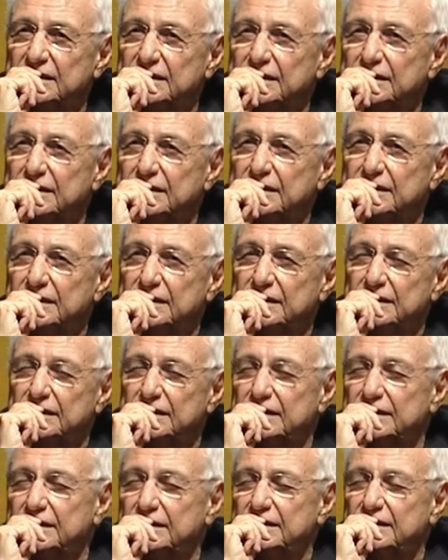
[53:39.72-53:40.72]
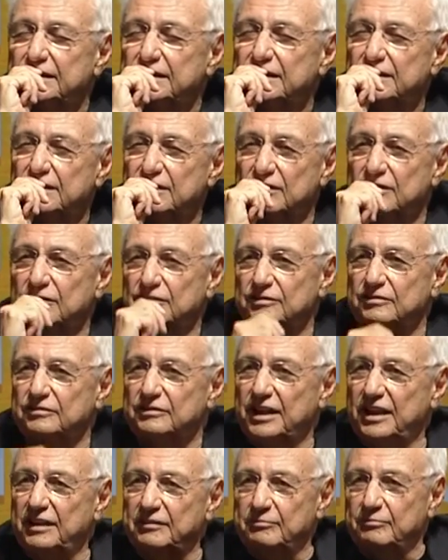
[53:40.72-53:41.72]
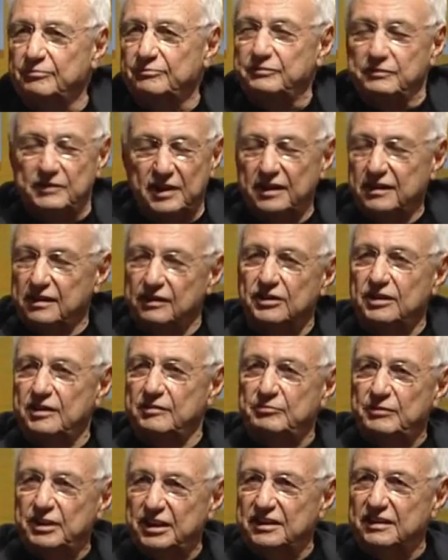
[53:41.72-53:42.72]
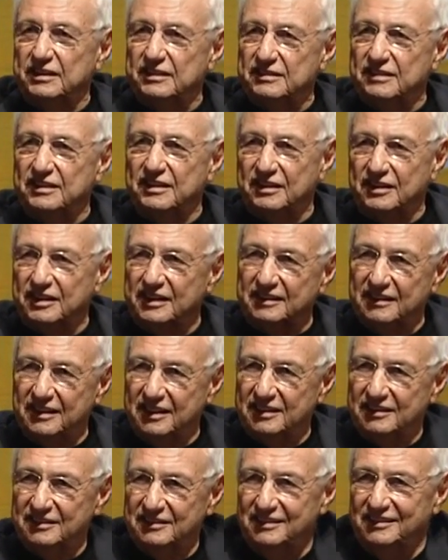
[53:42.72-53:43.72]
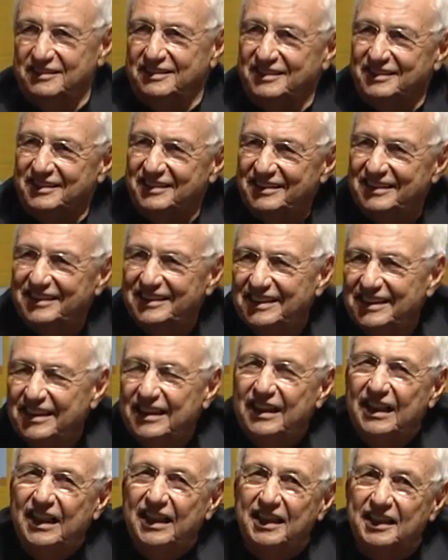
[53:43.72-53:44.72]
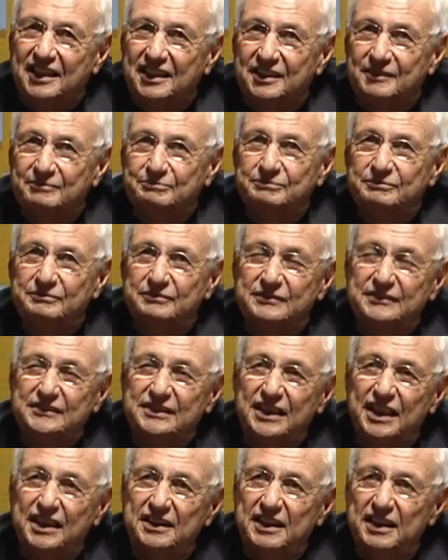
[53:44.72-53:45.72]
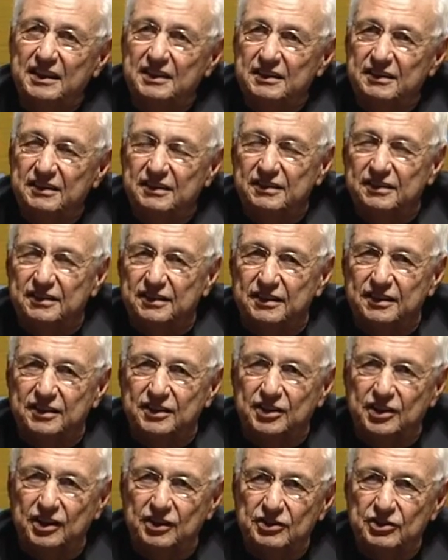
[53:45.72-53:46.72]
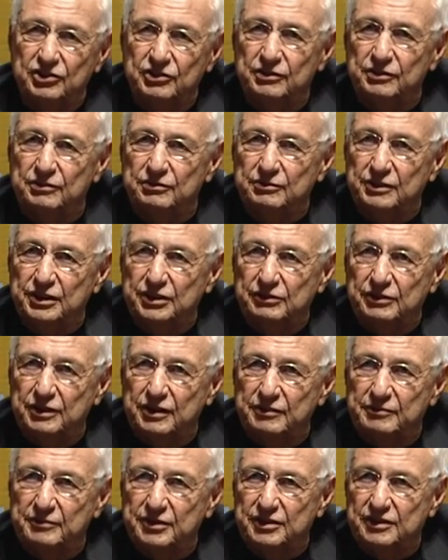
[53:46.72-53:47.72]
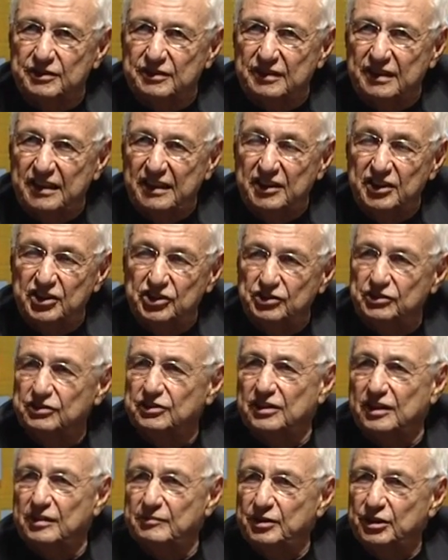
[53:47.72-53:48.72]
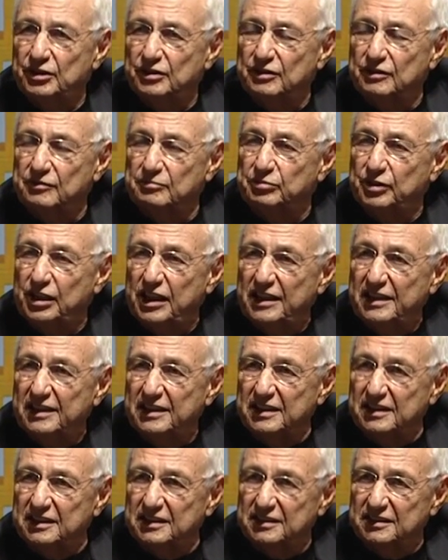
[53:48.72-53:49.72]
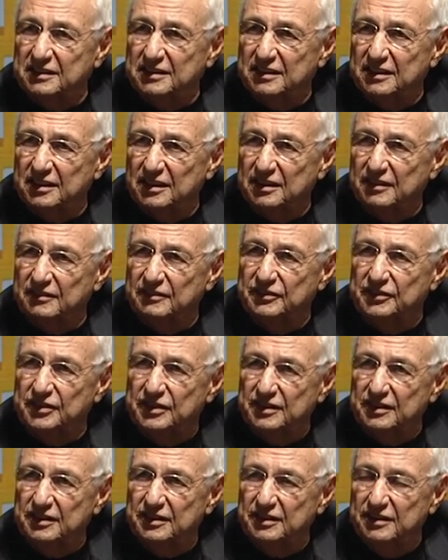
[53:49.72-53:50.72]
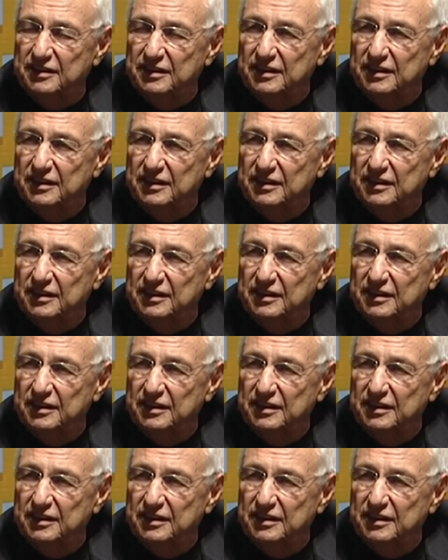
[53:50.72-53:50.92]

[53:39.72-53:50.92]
uh, so, hey, look at me, it's not like that. Um, and then the cultural requirements and issues come into the planning of the